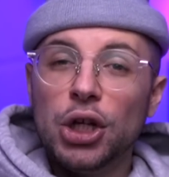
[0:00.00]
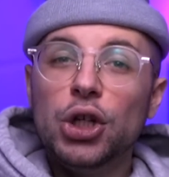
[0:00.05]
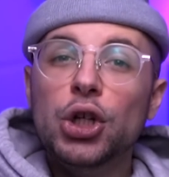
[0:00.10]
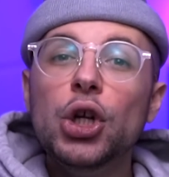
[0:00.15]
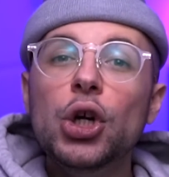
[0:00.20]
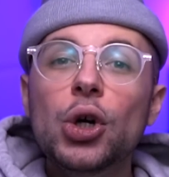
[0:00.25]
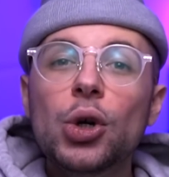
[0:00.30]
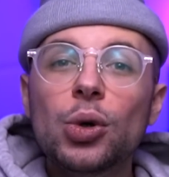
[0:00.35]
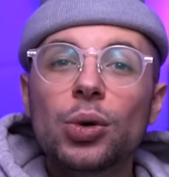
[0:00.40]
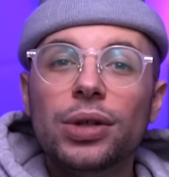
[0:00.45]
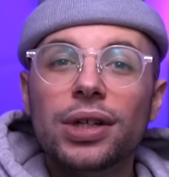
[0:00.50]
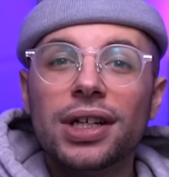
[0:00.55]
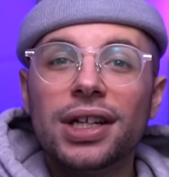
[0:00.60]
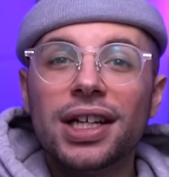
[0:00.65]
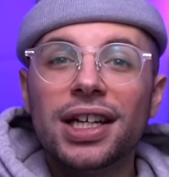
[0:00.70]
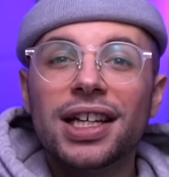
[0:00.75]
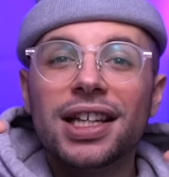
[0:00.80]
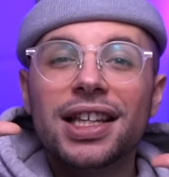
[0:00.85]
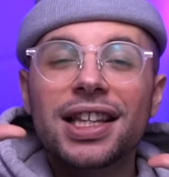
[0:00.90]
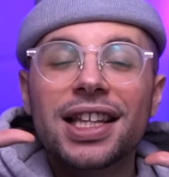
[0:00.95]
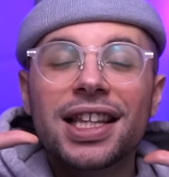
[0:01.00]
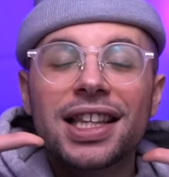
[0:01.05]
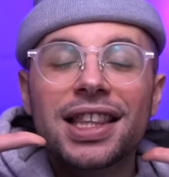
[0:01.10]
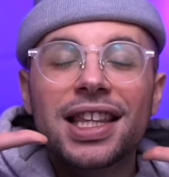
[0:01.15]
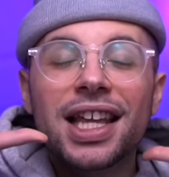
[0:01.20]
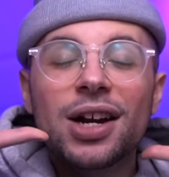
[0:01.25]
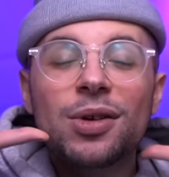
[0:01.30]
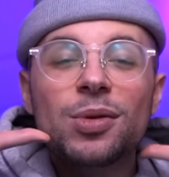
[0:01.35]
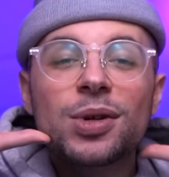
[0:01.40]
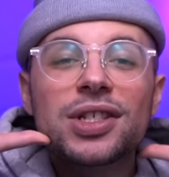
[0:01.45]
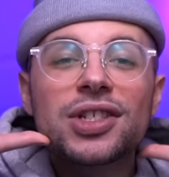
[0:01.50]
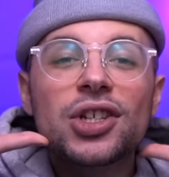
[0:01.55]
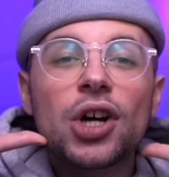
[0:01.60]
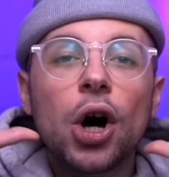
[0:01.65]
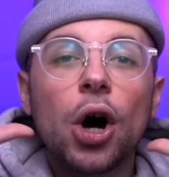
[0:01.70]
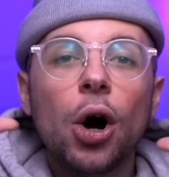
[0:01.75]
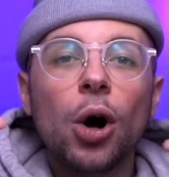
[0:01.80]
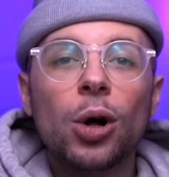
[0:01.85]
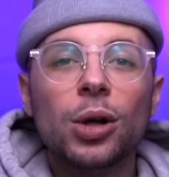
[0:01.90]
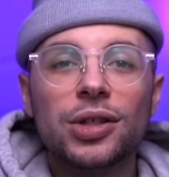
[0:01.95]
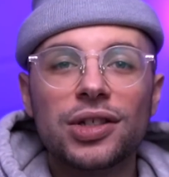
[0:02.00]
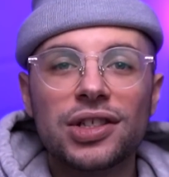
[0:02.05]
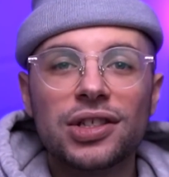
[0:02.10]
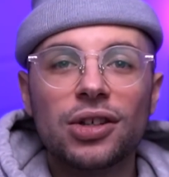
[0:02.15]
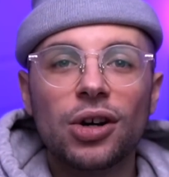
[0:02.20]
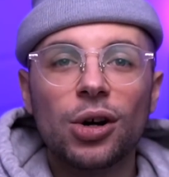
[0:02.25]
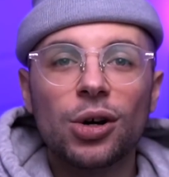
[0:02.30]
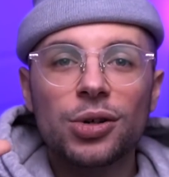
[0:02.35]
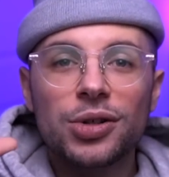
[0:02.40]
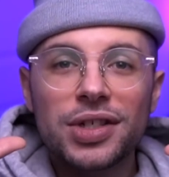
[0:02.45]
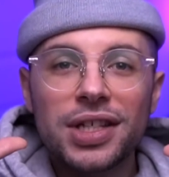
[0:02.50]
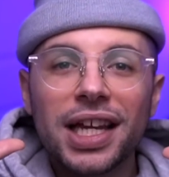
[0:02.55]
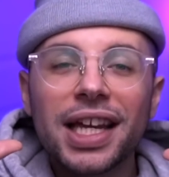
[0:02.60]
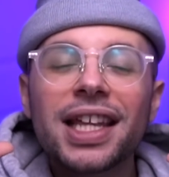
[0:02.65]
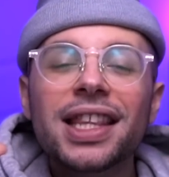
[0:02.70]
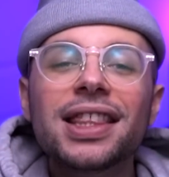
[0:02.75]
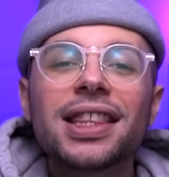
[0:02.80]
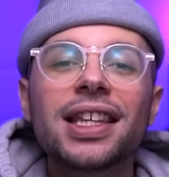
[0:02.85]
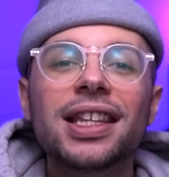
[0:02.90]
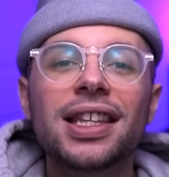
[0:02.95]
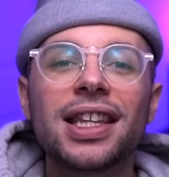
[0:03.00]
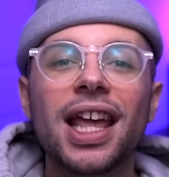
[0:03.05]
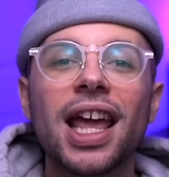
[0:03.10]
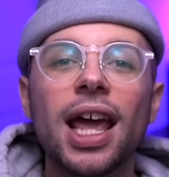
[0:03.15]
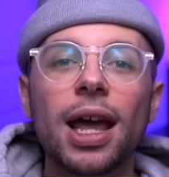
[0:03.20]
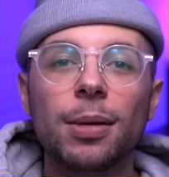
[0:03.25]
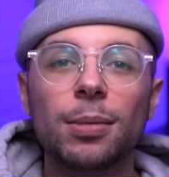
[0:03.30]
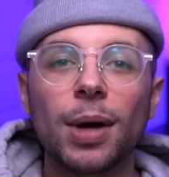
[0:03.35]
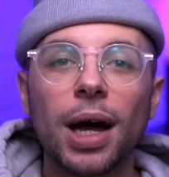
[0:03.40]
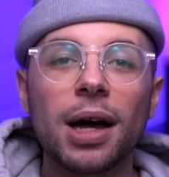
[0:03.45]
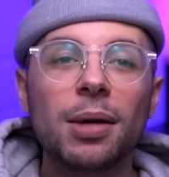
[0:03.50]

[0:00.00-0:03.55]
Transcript: Dude, there is All Stars in the name.